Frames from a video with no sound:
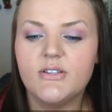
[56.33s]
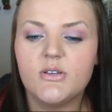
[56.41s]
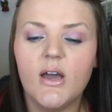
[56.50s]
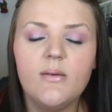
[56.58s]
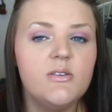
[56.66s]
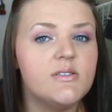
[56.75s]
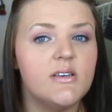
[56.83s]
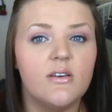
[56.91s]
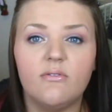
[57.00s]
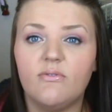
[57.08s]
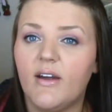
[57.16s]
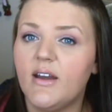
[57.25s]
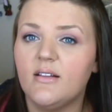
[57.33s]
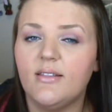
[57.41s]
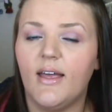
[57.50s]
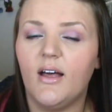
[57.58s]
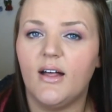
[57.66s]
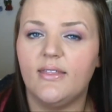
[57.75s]
So I'm using very
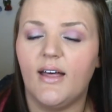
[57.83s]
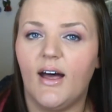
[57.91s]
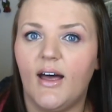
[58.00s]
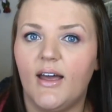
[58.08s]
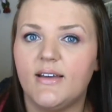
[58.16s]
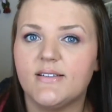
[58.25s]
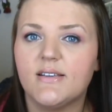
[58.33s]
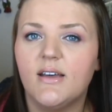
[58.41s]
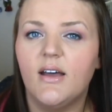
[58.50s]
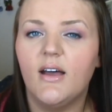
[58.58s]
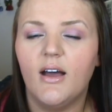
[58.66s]
light on the eyes,